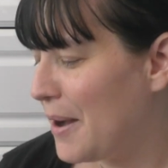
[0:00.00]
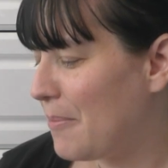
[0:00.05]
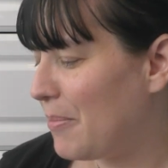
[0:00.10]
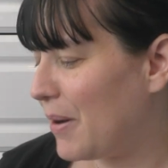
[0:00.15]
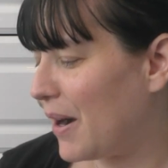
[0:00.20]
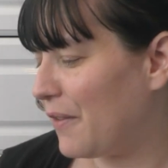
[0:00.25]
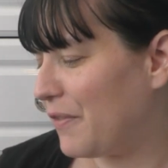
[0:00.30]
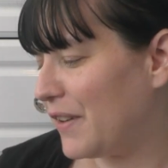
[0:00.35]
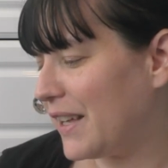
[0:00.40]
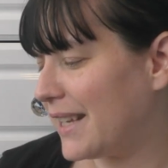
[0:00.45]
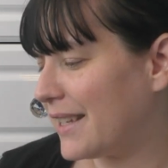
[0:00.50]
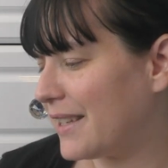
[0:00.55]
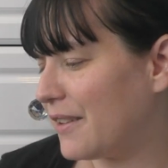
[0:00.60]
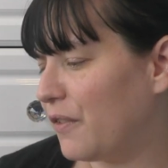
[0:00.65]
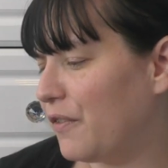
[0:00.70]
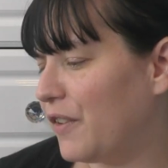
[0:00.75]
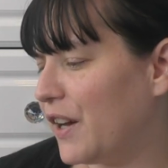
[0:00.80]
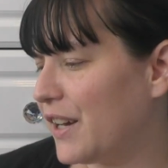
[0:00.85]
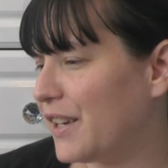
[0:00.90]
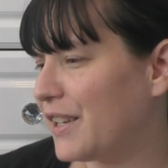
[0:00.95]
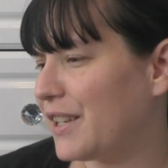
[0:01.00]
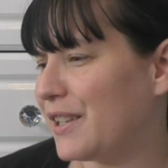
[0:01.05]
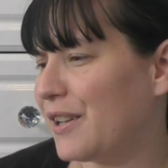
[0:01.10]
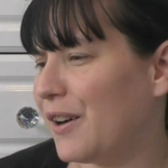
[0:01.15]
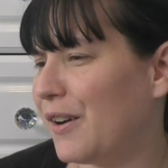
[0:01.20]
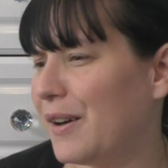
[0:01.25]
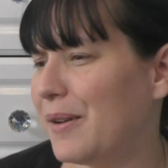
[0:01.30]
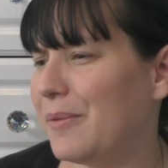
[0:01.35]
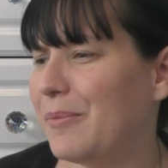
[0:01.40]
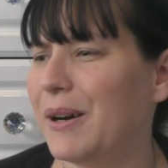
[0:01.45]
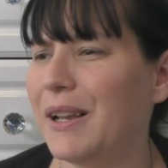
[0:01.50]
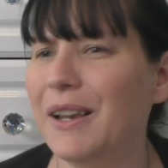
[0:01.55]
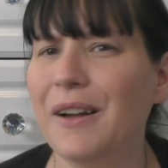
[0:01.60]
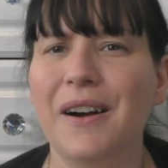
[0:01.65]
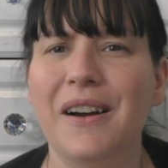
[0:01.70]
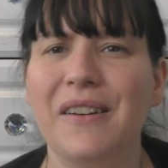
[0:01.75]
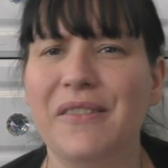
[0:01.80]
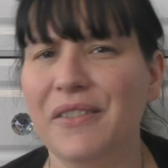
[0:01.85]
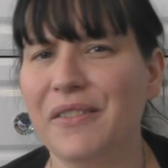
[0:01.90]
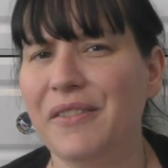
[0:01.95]
But I think that's the first time in my
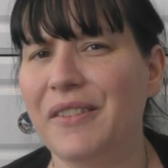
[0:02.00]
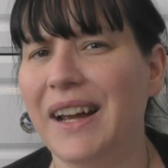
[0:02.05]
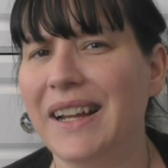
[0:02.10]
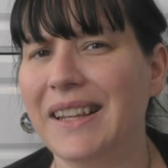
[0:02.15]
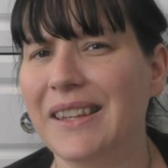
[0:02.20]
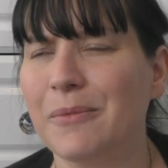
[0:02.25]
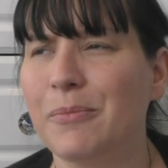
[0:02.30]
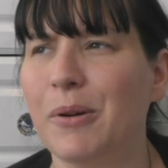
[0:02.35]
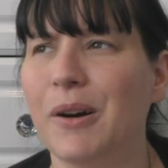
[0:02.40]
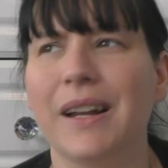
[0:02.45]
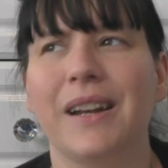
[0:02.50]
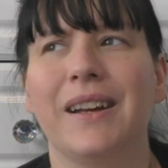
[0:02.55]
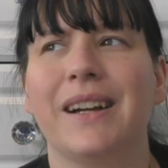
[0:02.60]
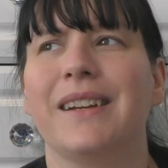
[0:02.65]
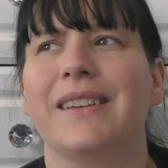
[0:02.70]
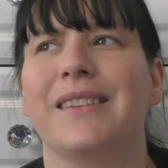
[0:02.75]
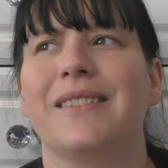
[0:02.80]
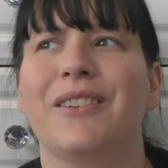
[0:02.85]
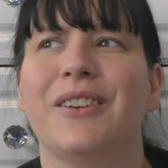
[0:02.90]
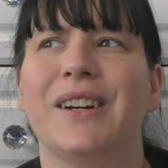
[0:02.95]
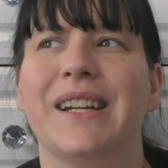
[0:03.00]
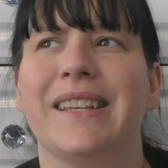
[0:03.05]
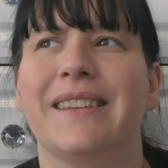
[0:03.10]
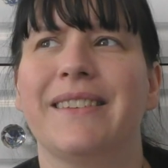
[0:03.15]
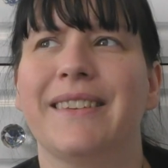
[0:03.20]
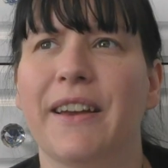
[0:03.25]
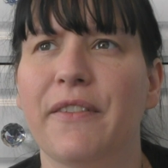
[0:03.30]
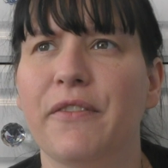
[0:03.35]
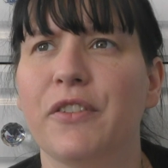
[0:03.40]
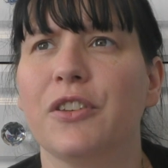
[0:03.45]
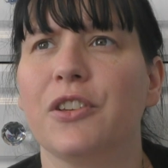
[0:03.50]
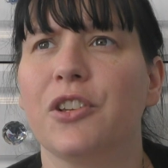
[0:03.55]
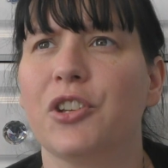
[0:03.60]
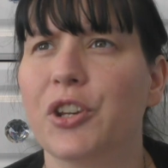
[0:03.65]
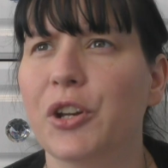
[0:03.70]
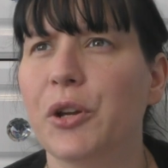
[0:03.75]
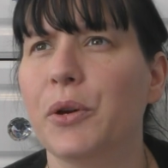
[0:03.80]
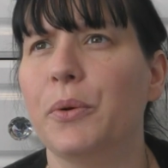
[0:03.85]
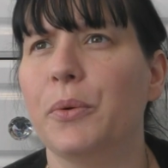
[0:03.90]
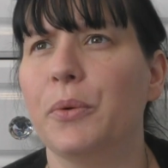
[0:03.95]
life I've ever had to buy like a size 7
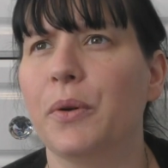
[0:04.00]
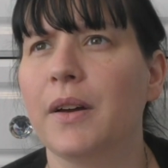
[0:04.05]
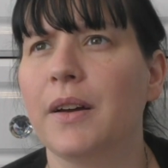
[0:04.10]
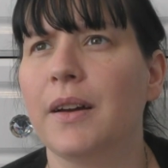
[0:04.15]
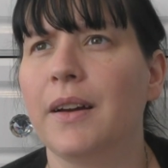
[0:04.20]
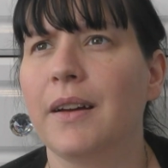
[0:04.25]
shoe.